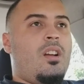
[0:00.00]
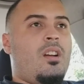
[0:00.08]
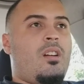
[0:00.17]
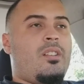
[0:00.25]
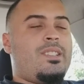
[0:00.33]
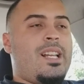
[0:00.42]

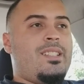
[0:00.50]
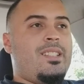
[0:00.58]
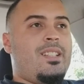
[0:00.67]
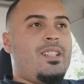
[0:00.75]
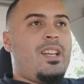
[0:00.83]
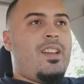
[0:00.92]
are
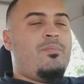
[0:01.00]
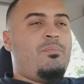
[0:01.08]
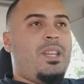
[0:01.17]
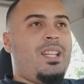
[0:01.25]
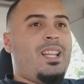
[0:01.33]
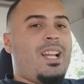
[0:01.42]
essentially going to have
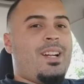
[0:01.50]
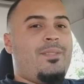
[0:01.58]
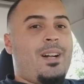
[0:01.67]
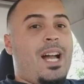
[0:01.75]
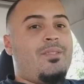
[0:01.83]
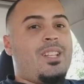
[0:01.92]
been like a
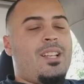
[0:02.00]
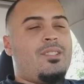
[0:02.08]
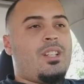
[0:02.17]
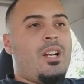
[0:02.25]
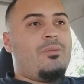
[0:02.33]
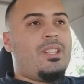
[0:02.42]
5 dice
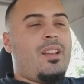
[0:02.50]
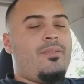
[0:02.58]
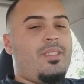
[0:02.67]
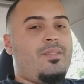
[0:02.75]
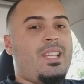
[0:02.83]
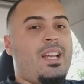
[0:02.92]
start, where that
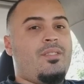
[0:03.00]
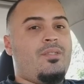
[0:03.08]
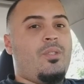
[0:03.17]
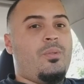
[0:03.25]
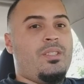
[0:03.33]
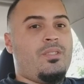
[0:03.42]
5th dice
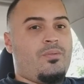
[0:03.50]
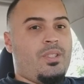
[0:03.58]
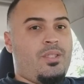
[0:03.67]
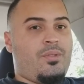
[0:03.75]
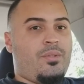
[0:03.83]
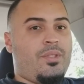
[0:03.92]
is always the
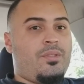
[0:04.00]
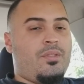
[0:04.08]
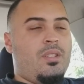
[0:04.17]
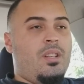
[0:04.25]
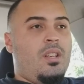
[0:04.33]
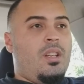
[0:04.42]
resource.
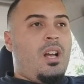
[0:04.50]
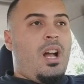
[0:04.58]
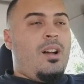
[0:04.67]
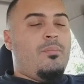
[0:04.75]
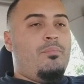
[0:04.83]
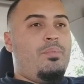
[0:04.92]

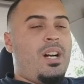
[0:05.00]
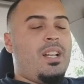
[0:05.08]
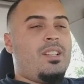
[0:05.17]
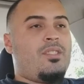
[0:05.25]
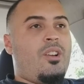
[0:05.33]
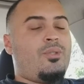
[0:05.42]

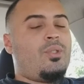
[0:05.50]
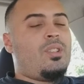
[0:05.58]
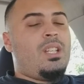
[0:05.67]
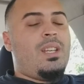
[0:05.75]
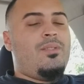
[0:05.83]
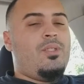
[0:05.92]
But it's also
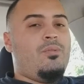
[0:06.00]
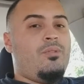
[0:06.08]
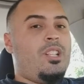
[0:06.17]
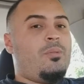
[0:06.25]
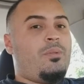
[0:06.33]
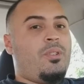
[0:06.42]
going to give you
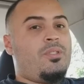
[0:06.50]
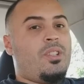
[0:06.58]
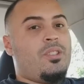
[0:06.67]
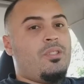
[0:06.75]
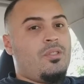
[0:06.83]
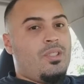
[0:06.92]
redeploys
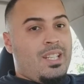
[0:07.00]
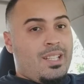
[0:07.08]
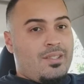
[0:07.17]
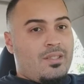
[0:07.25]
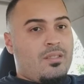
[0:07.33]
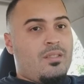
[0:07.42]
on your
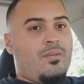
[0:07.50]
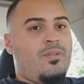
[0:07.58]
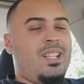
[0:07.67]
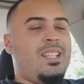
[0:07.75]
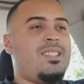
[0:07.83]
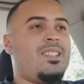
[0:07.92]
uniques.
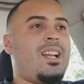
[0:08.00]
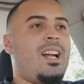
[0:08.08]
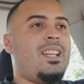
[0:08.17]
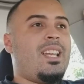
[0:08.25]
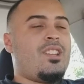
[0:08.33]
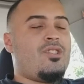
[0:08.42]
Villains
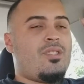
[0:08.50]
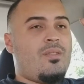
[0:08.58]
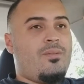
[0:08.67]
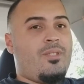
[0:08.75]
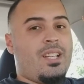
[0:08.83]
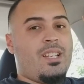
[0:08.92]
kind of get
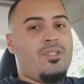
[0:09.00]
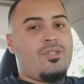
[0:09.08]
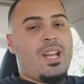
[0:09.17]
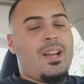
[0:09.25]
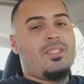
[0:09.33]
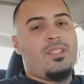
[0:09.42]
fucking
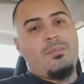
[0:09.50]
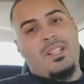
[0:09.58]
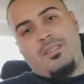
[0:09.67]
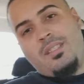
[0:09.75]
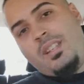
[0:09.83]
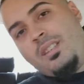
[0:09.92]
shafted
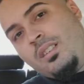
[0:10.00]
immensely,